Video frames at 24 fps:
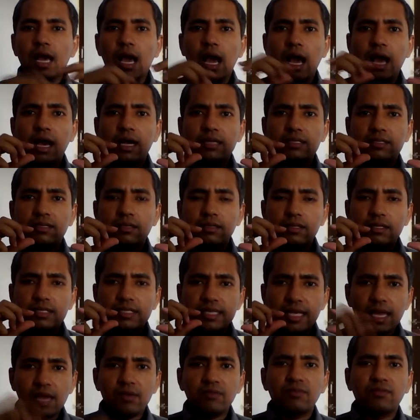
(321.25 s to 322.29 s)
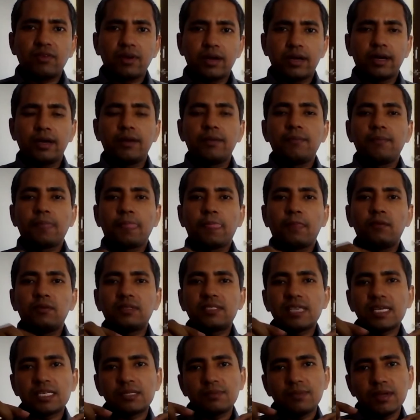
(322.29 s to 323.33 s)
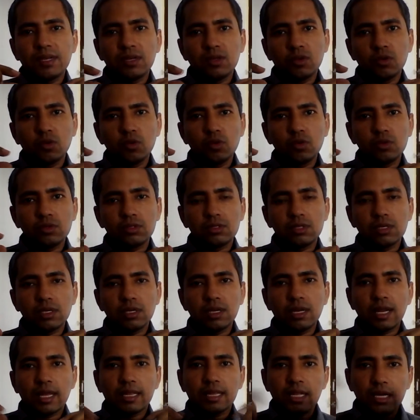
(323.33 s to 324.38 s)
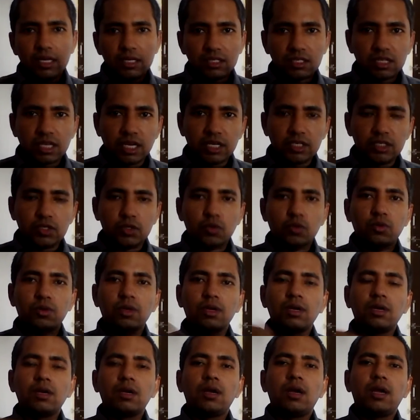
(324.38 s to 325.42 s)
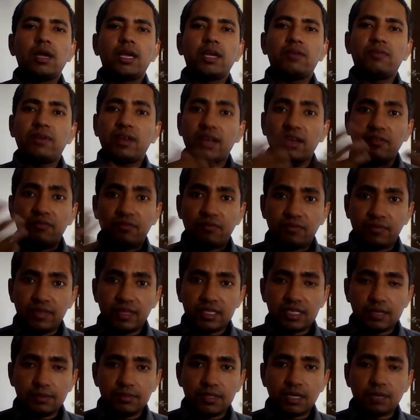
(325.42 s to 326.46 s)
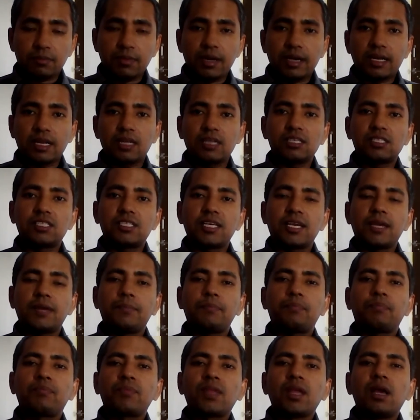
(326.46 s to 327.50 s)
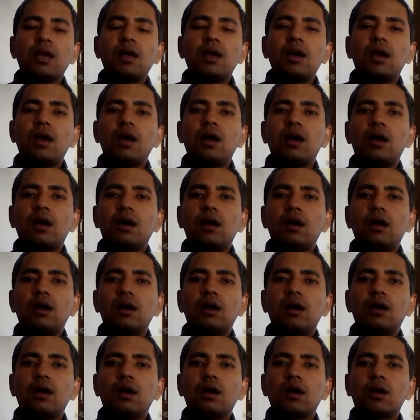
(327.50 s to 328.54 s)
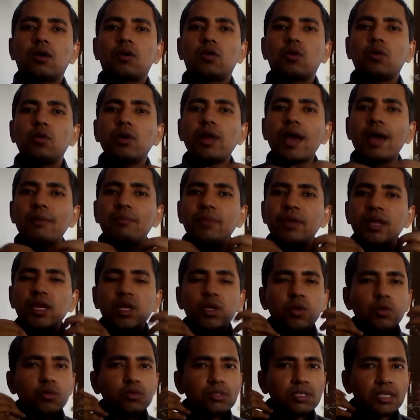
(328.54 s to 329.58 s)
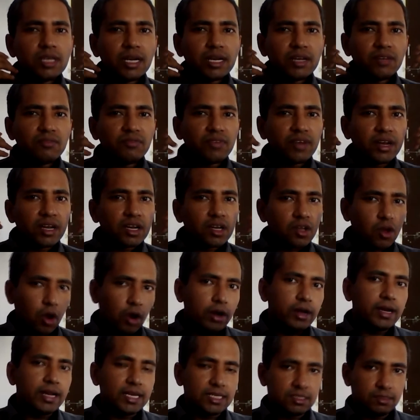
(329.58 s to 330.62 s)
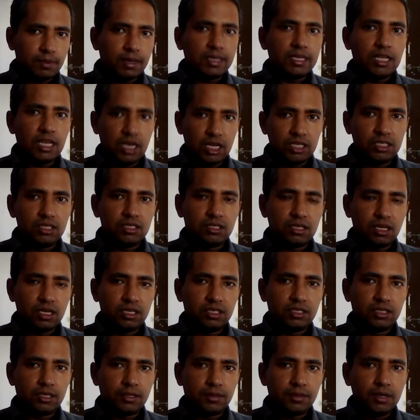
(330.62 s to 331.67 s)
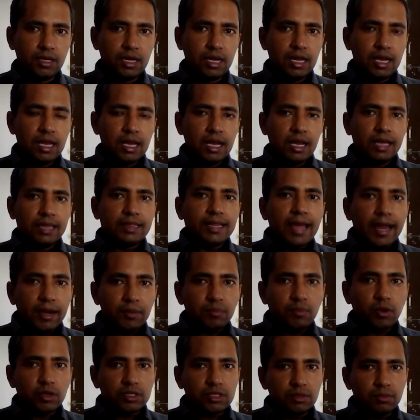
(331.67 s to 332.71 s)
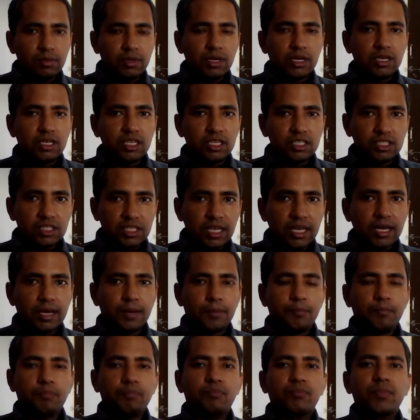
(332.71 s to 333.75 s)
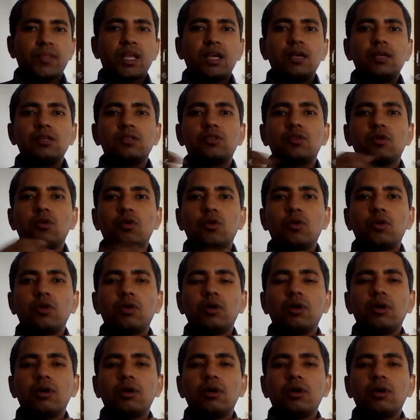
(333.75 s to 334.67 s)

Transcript: the same word which has been used in other statute, even if the subject matter is same, could have been used in a different context by the legislature. That possibility is there. So,